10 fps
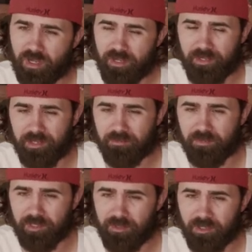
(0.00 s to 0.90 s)
I
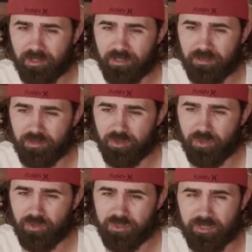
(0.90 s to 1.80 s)
am an American
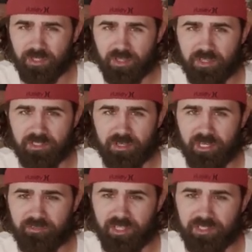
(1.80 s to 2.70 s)
who spent a lot of time in
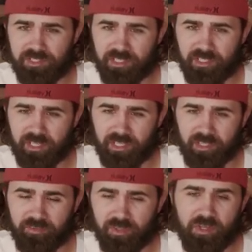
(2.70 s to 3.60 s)
Afghanistan, and I kind
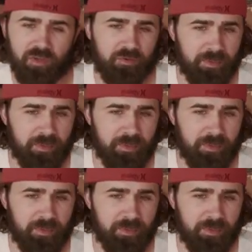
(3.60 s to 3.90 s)
of